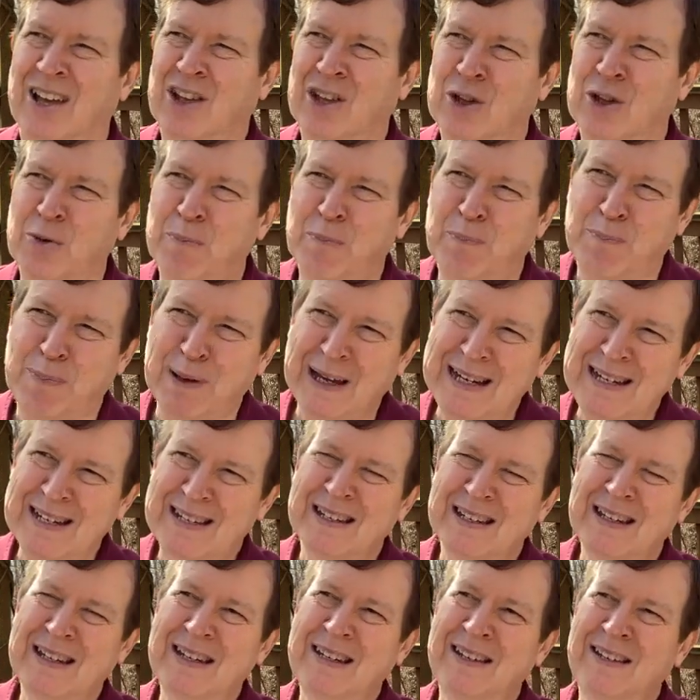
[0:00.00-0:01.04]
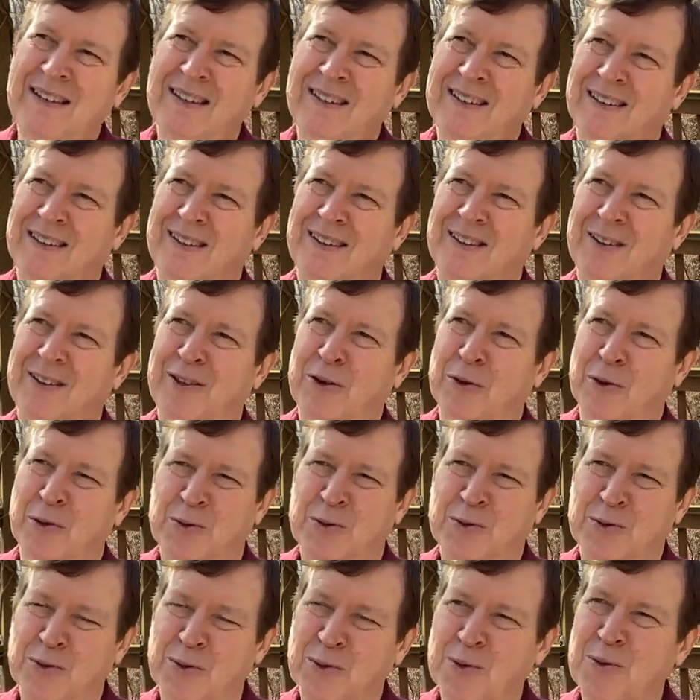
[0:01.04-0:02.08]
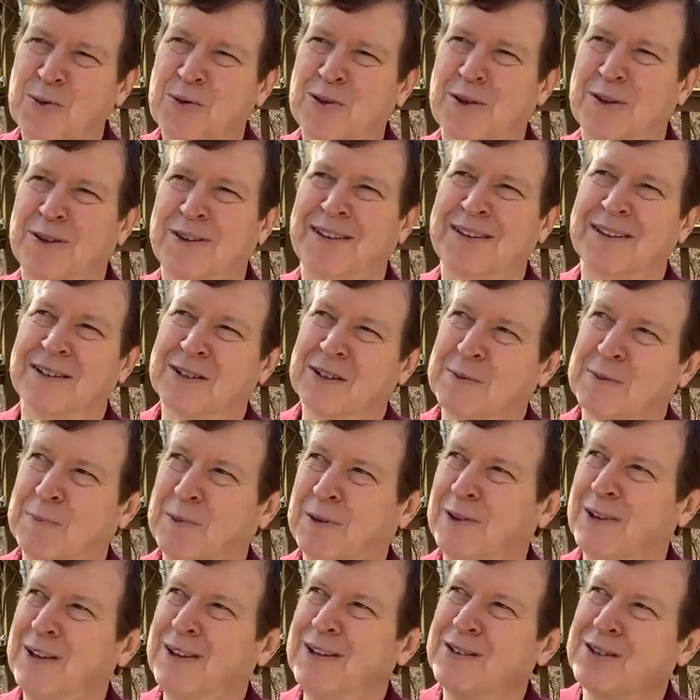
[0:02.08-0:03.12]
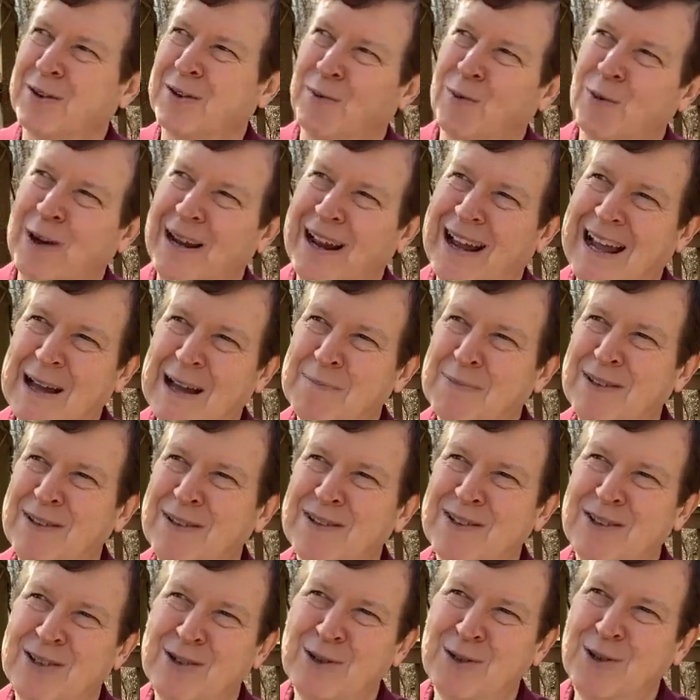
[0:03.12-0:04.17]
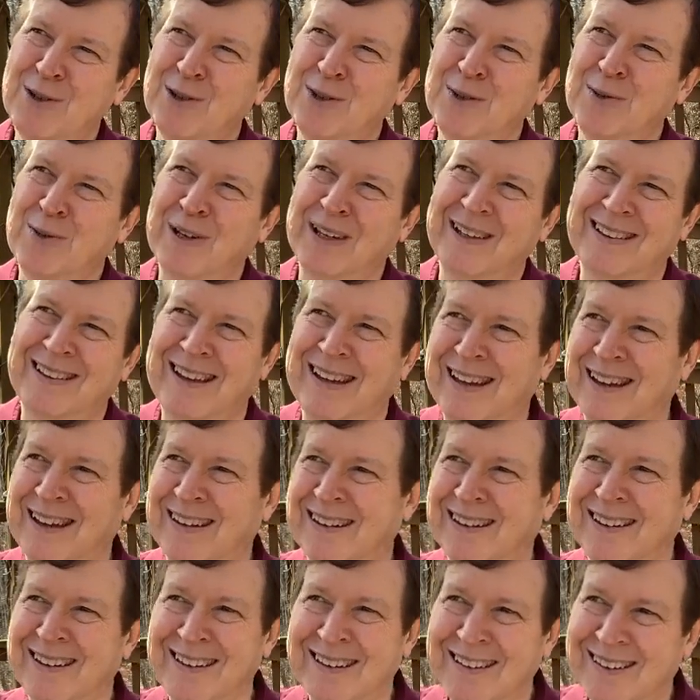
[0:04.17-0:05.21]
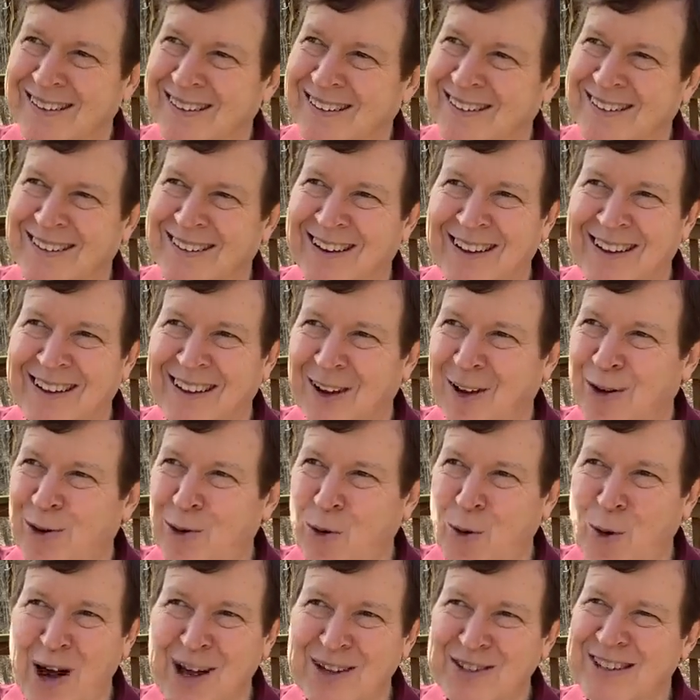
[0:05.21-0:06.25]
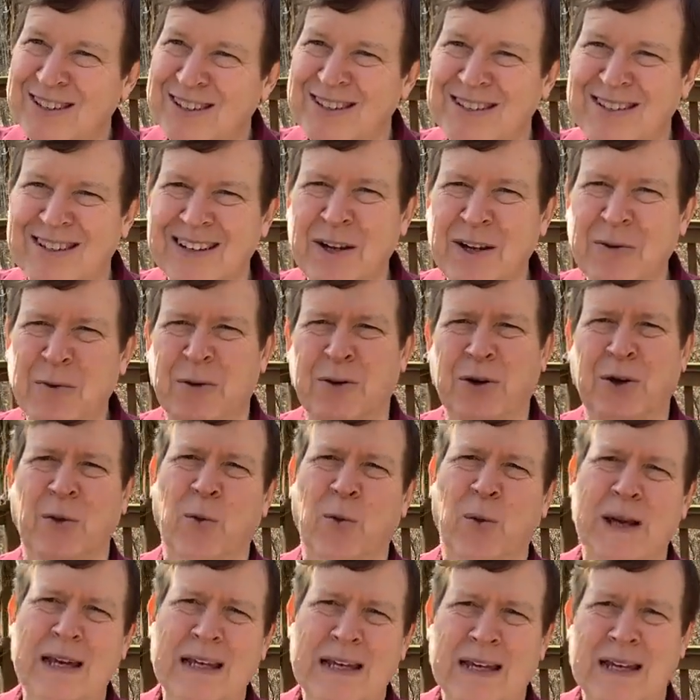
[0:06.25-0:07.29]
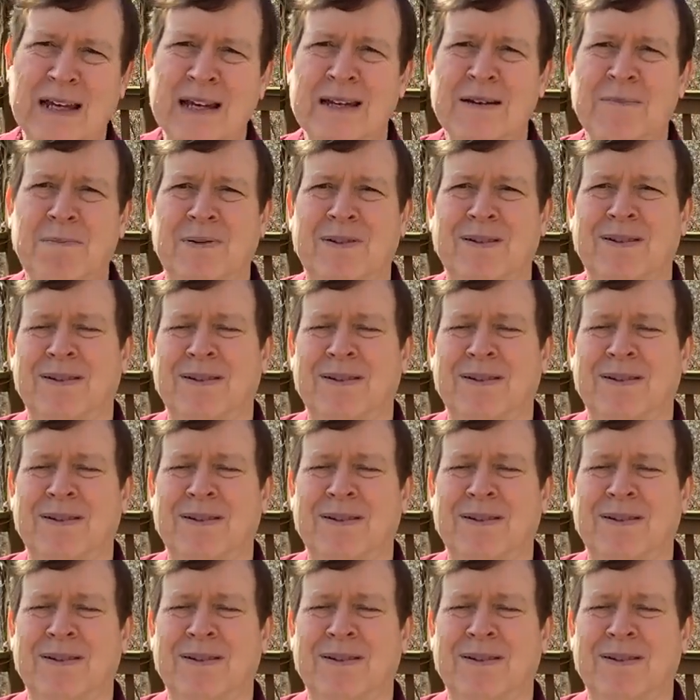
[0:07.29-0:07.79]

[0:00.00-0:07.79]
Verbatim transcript: You basing your truth on the experience of what happens to you in that quasi state when you're waking up?